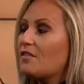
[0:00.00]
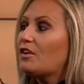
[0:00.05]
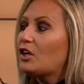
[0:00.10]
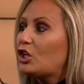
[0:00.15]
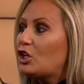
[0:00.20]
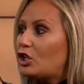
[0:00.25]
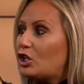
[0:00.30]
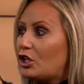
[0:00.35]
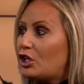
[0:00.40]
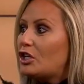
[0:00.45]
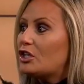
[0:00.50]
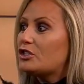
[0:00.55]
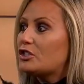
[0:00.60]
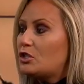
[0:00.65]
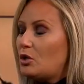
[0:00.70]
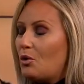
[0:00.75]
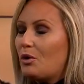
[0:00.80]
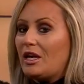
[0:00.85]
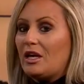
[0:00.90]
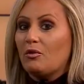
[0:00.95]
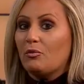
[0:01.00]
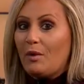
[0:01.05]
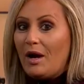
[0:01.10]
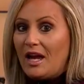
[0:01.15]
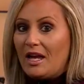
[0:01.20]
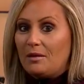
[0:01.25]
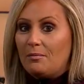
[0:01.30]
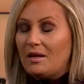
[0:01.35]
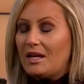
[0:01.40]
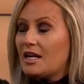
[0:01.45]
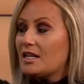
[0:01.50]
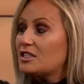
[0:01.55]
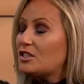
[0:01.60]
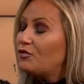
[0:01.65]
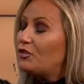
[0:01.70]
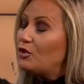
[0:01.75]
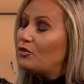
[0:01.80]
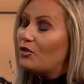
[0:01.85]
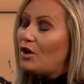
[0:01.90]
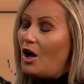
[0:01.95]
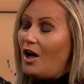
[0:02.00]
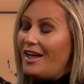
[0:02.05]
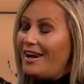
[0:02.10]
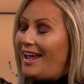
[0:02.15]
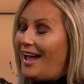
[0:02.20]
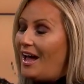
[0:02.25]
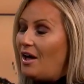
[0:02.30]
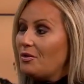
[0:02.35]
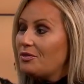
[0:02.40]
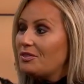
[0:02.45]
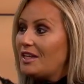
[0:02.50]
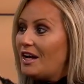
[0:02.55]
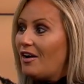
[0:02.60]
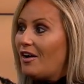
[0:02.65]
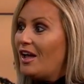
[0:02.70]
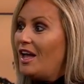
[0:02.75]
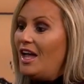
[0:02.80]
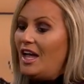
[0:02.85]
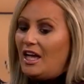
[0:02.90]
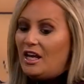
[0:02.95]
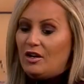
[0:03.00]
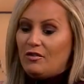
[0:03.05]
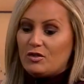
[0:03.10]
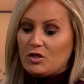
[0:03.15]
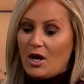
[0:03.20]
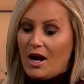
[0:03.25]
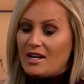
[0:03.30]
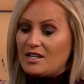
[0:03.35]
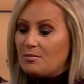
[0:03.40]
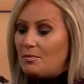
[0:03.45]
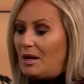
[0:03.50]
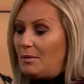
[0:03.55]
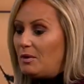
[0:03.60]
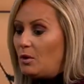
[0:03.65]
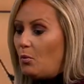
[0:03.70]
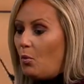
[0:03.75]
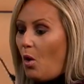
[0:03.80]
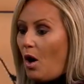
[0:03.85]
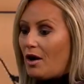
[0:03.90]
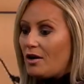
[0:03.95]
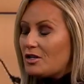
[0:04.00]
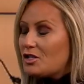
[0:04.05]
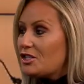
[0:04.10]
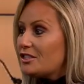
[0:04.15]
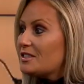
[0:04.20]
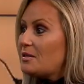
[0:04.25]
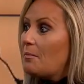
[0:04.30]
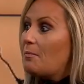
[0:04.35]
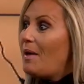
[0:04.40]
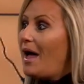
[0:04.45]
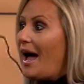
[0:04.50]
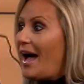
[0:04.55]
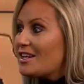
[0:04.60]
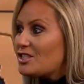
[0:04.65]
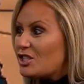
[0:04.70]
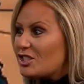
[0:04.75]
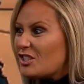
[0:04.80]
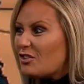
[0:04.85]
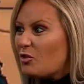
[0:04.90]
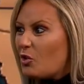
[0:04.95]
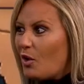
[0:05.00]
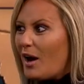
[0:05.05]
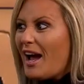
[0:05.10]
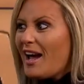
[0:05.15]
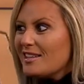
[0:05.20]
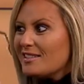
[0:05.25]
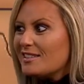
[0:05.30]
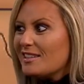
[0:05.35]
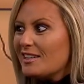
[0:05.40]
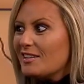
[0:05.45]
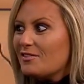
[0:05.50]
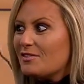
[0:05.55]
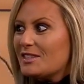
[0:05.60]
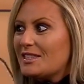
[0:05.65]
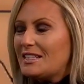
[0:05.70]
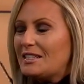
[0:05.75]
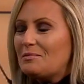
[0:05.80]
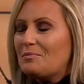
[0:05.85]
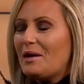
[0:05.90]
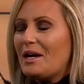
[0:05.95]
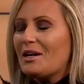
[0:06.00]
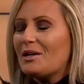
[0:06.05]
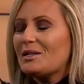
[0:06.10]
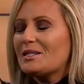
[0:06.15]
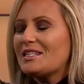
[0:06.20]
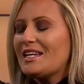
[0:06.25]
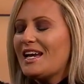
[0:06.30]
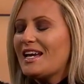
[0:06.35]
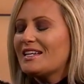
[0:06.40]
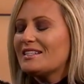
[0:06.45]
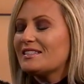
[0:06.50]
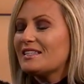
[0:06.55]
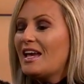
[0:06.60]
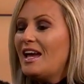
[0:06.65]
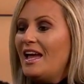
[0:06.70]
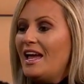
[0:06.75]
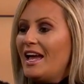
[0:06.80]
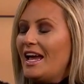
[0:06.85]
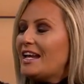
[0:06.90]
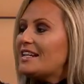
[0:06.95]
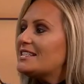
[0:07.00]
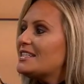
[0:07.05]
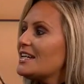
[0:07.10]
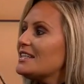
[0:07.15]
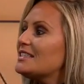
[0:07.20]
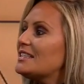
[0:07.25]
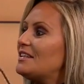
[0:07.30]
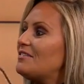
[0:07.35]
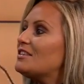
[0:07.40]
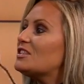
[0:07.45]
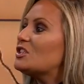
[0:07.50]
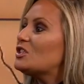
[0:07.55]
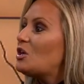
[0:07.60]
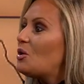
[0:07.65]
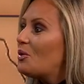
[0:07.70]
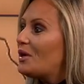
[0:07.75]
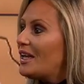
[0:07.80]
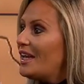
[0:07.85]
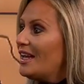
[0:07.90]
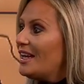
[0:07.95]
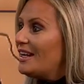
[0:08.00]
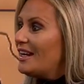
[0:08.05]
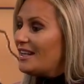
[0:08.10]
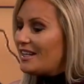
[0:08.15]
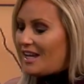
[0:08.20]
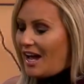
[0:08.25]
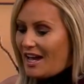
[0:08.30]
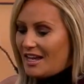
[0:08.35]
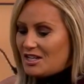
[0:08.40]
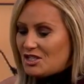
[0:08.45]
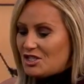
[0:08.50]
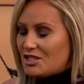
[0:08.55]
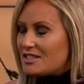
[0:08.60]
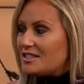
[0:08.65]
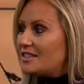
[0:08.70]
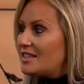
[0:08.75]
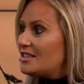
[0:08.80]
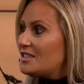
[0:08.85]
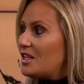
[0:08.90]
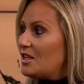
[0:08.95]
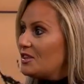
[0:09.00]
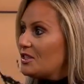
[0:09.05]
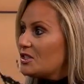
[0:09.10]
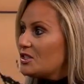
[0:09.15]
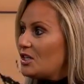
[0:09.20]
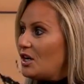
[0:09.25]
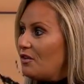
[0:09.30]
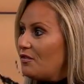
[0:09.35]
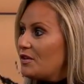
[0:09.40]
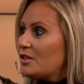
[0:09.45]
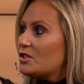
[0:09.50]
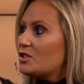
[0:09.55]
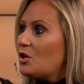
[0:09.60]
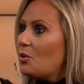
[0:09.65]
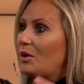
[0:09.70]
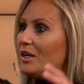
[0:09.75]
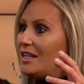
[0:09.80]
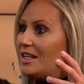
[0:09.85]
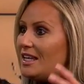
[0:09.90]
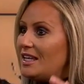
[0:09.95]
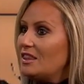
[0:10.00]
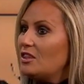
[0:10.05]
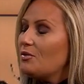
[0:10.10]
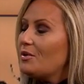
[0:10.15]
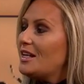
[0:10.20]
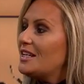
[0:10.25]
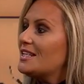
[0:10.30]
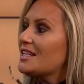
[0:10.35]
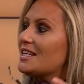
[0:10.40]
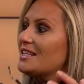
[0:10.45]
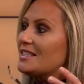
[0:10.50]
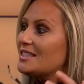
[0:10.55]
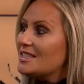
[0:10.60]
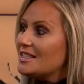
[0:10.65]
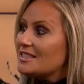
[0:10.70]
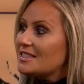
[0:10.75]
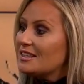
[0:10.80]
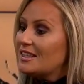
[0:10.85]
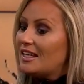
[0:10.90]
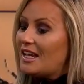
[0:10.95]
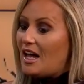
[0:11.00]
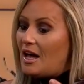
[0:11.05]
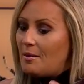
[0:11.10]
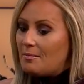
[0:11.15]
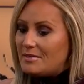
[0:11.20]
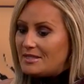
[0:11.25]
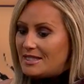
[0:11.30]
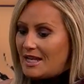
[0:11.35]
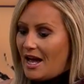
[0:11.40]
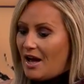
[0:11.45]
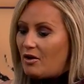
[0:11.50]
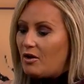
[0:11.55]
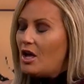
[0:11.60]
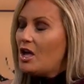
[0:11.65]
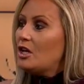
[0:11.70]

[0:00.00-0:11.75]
of a good soaking rain because if you've gone out there and you've tried to maybe water just some patches of grass that have seen better days, it doesn't even soak in. It kind of just sits on the surface. So we need the rain to consistently come down,